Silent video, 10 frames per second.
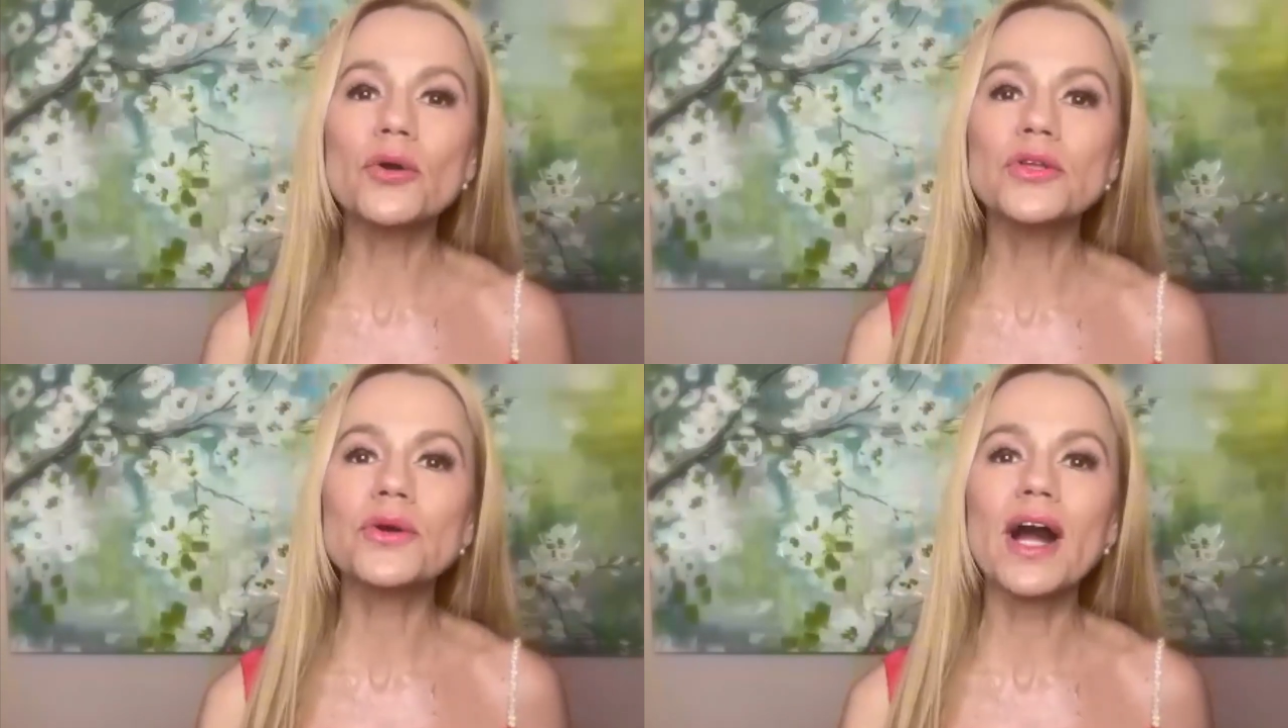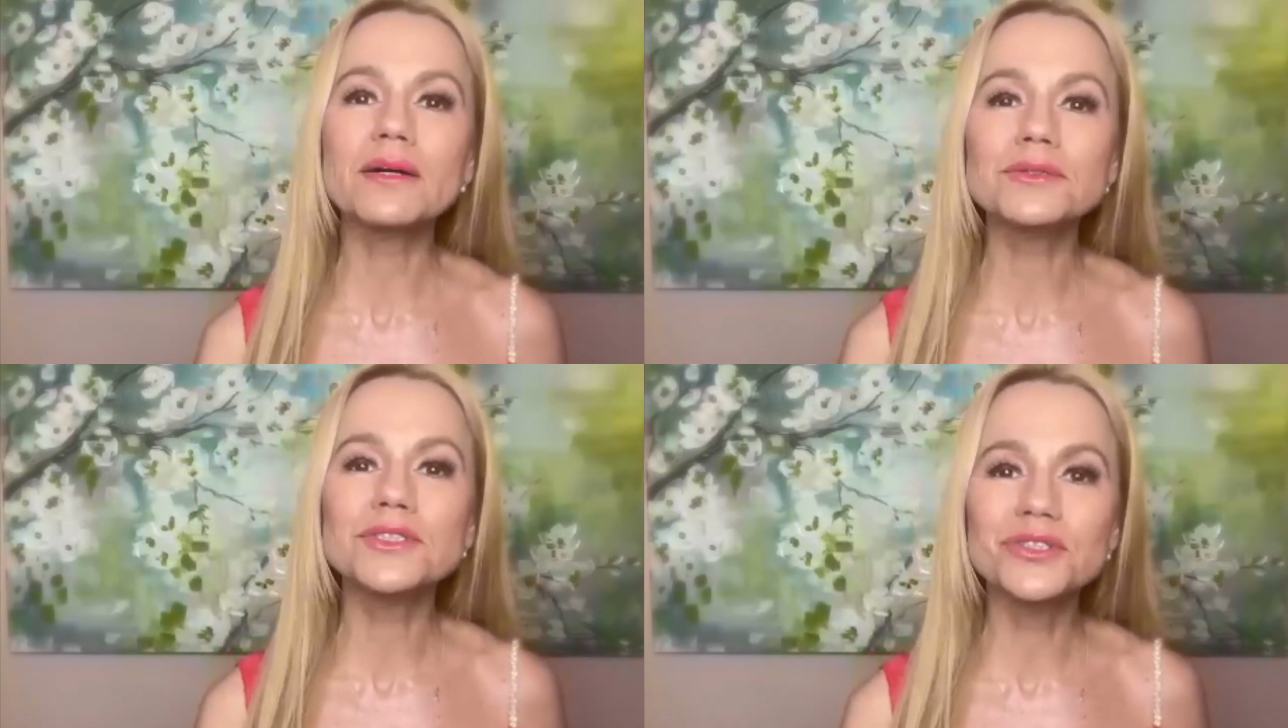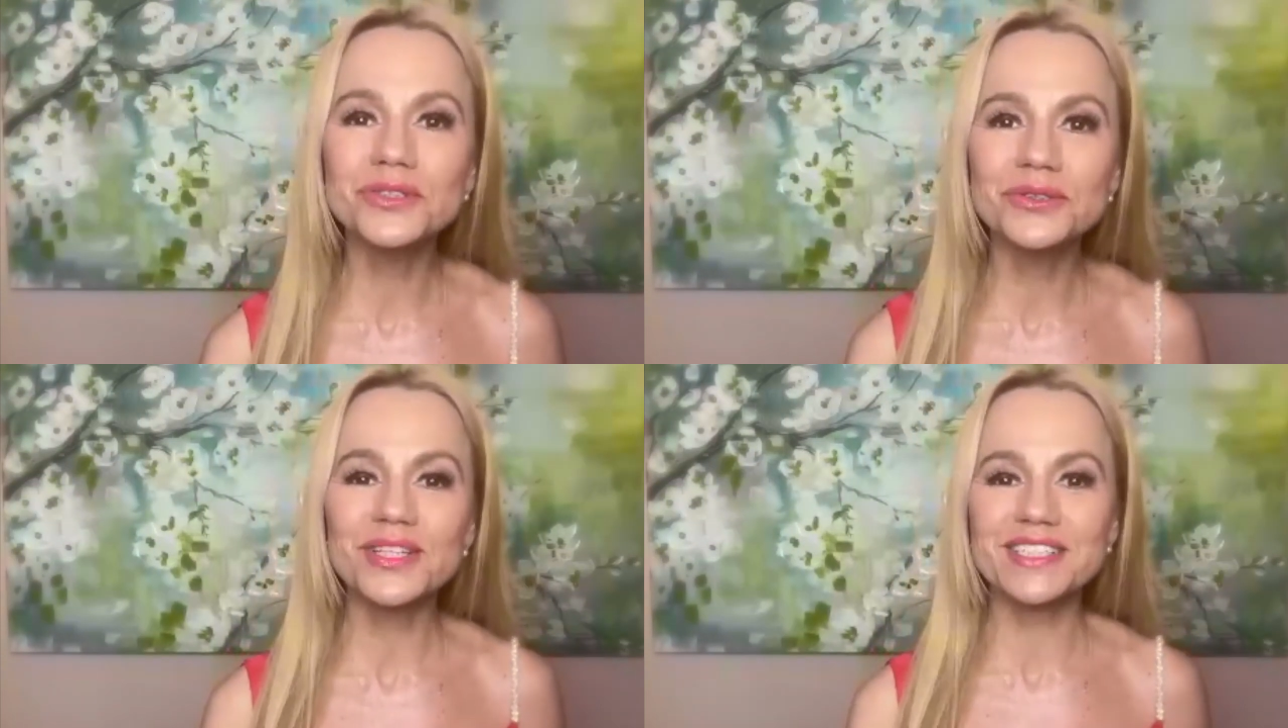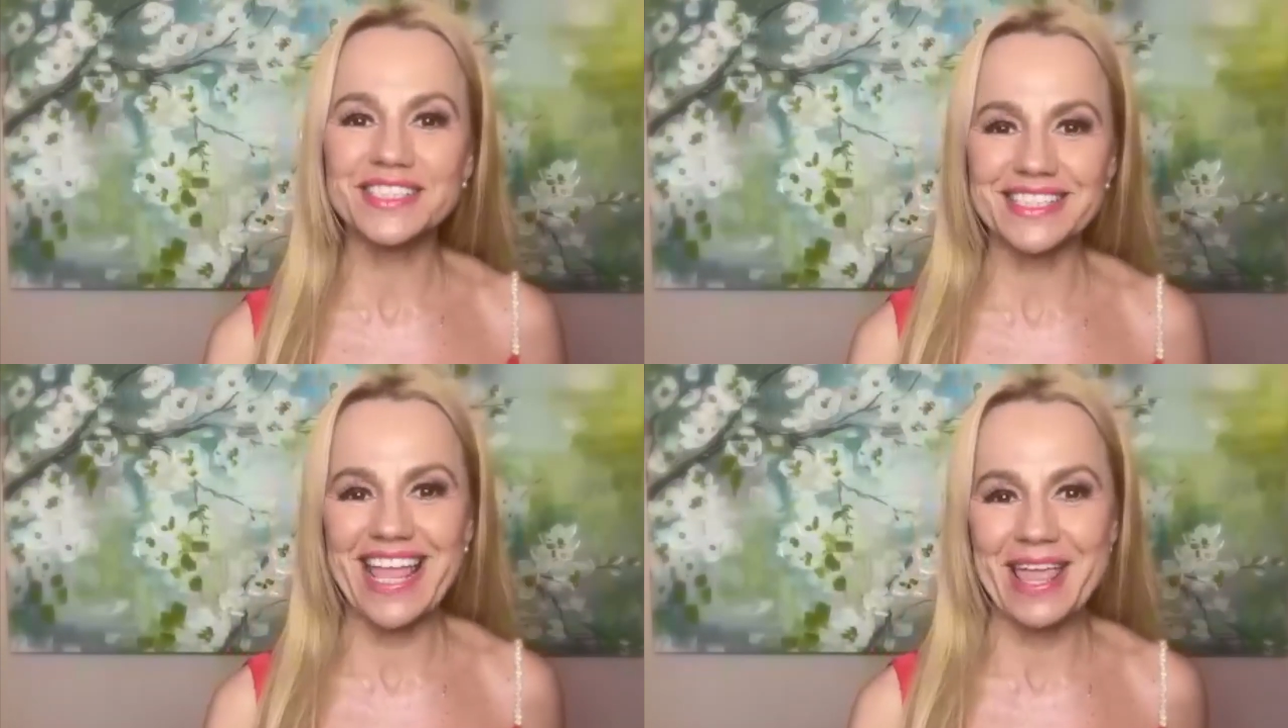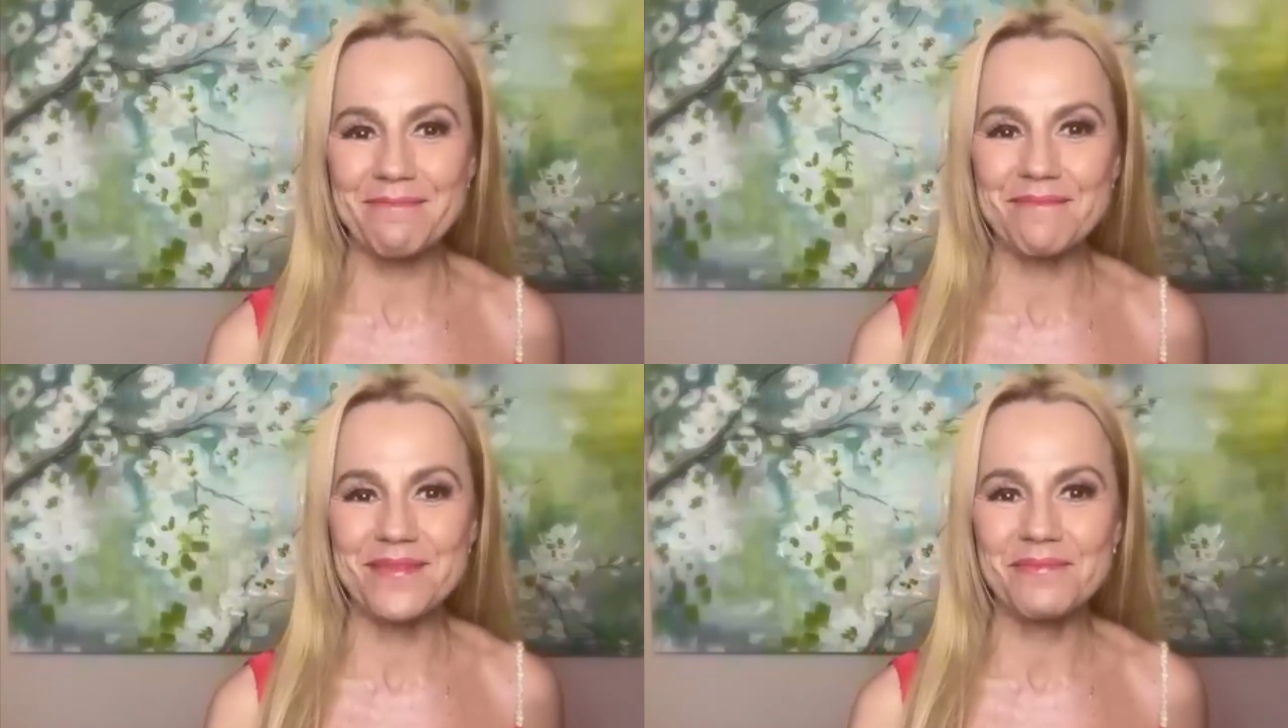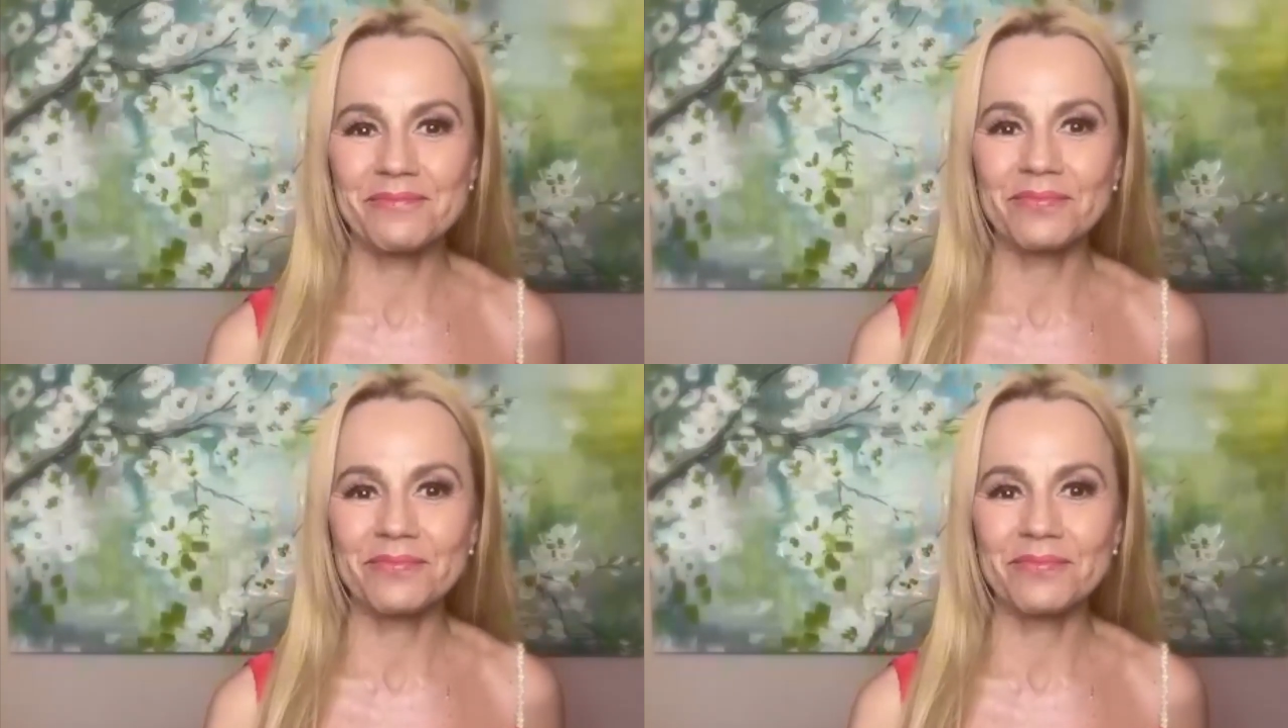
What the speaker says: you how to do the same.